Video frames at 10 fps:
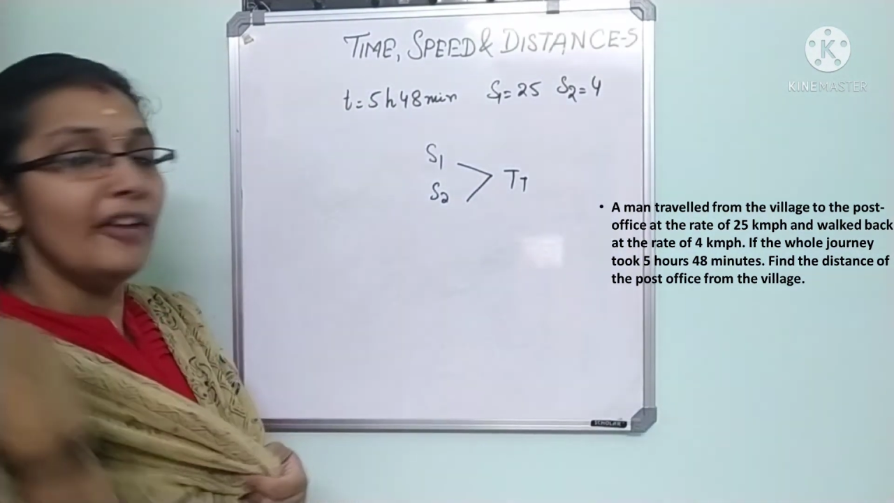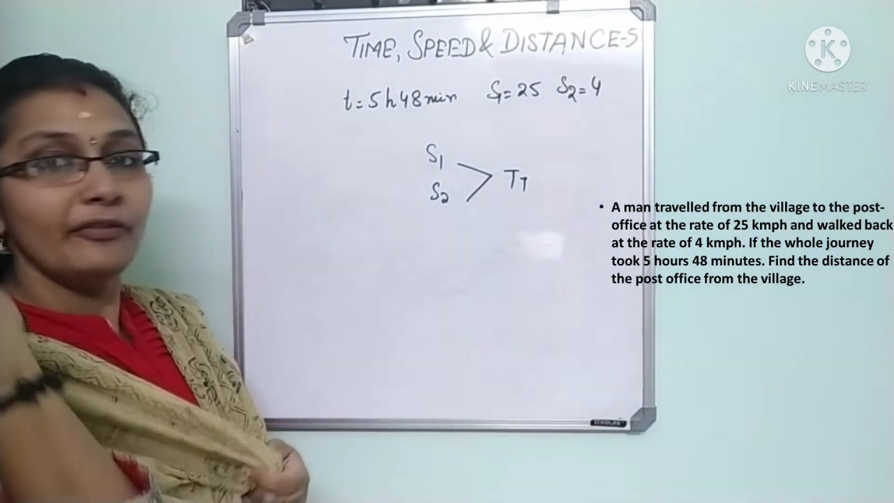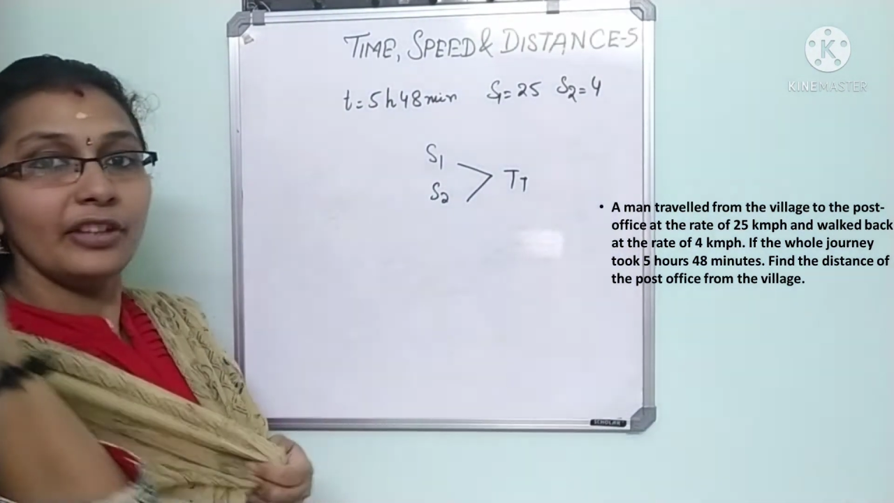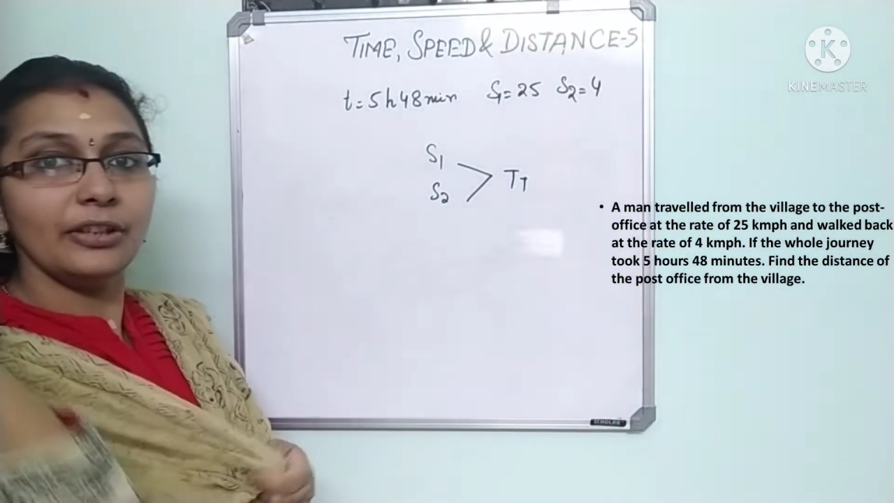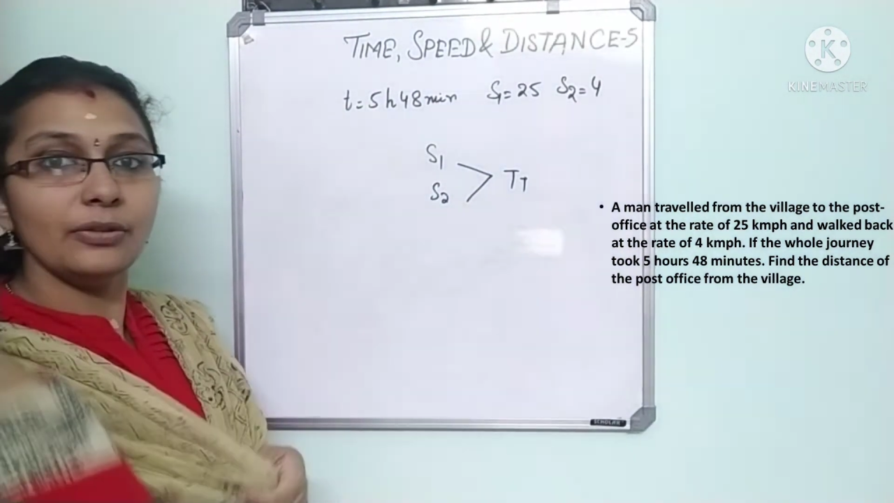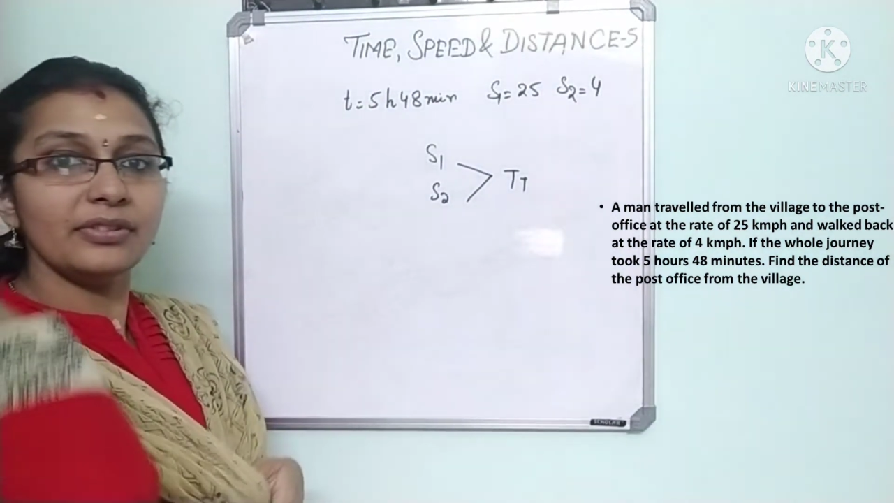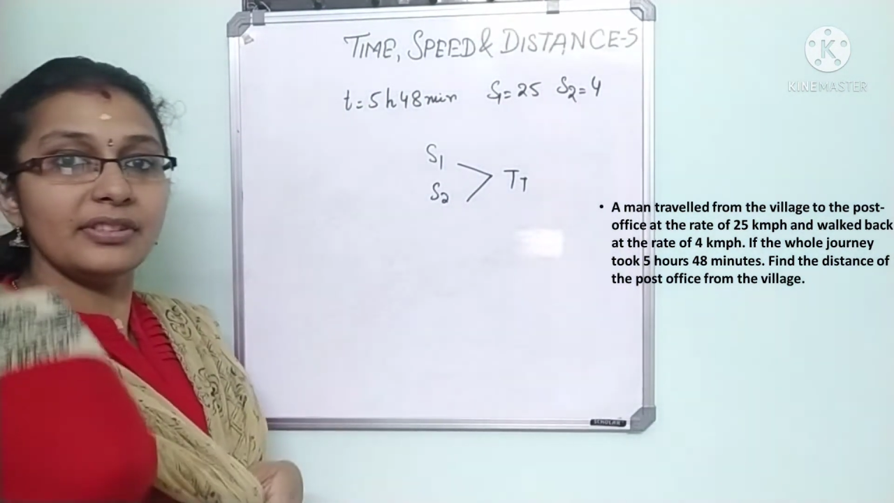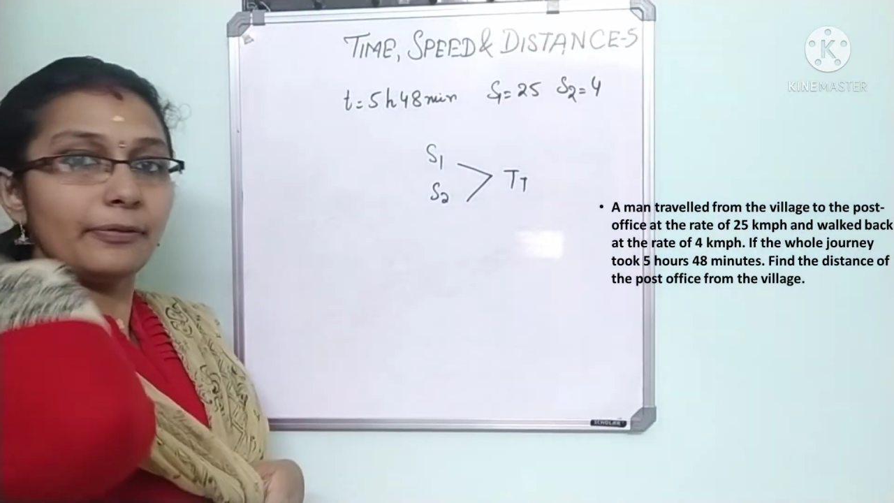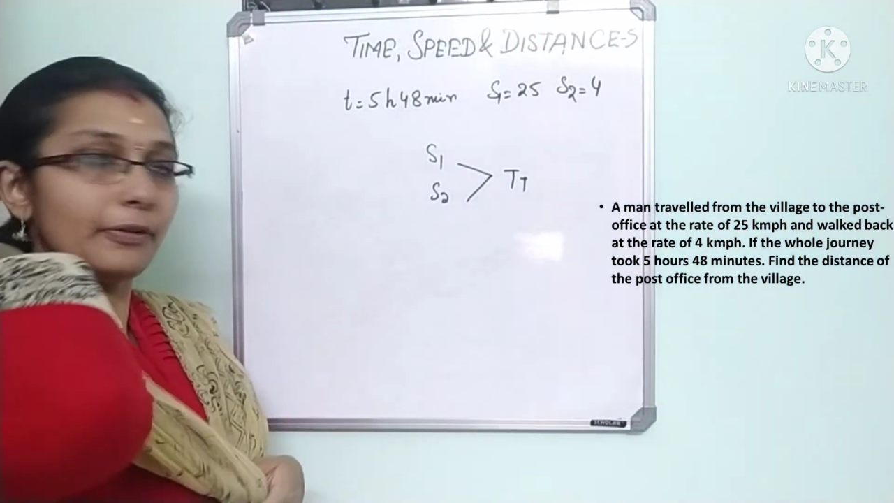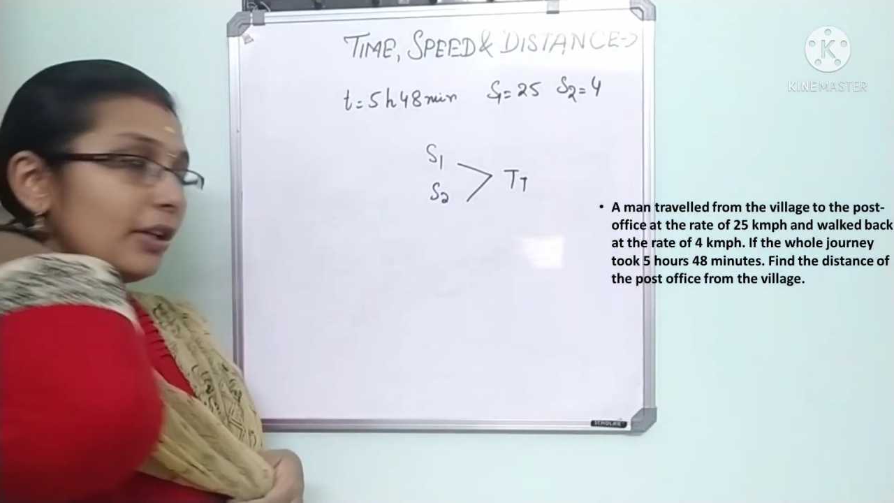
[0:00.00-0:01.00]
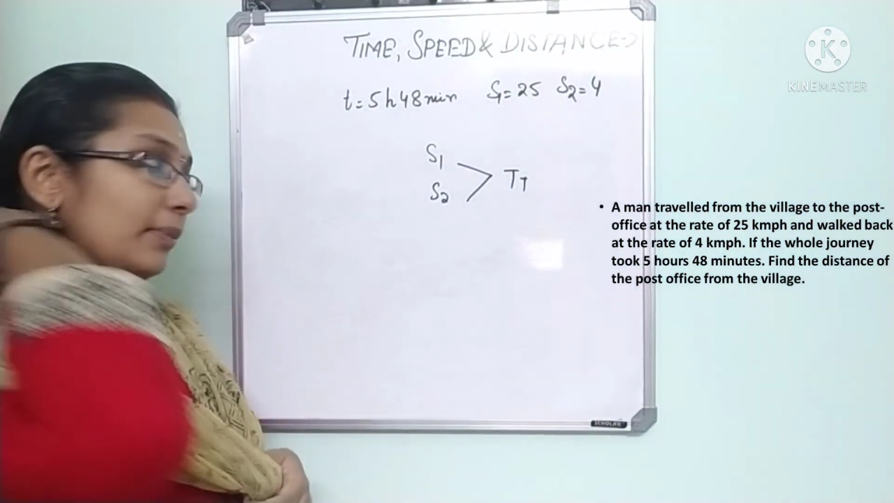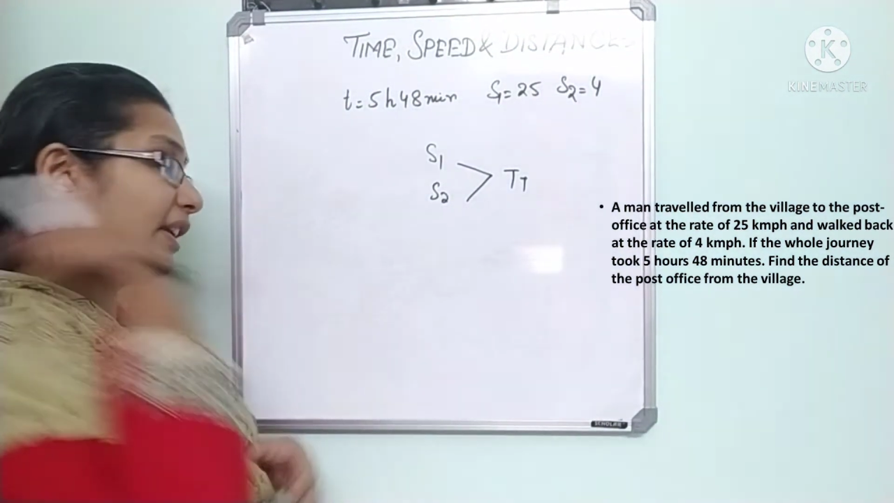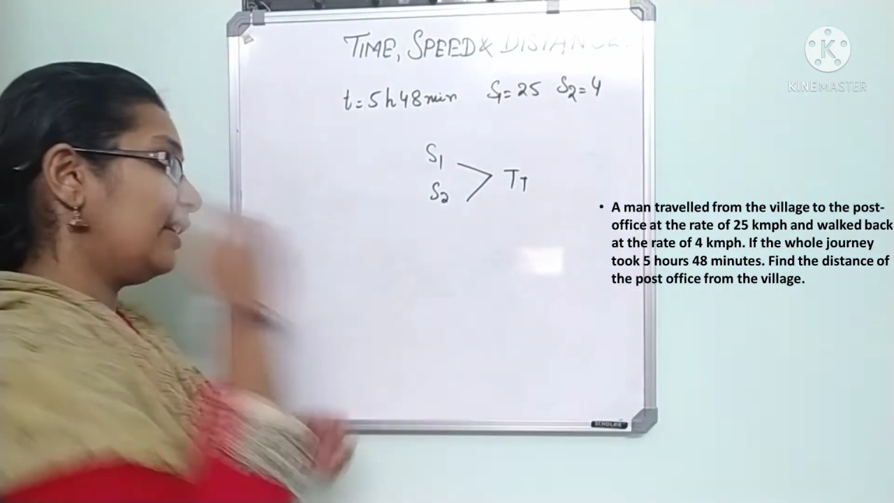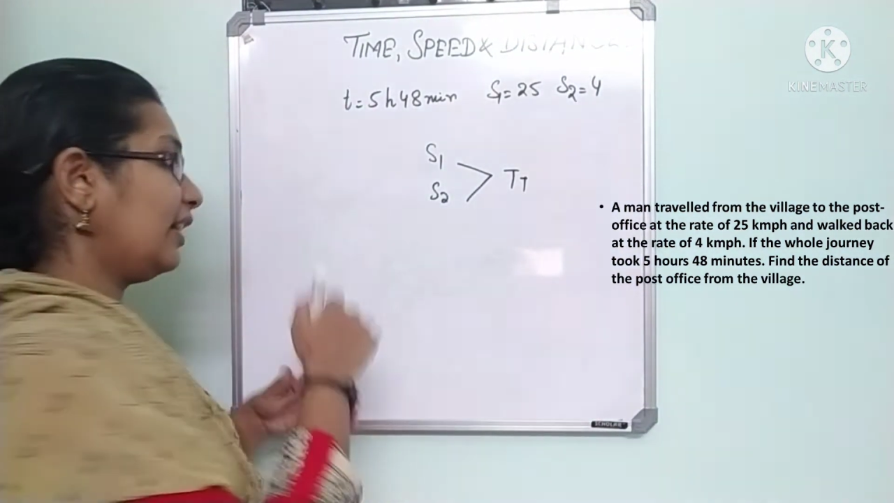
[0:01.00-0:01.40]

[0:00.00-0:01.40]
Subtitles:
we used a formula,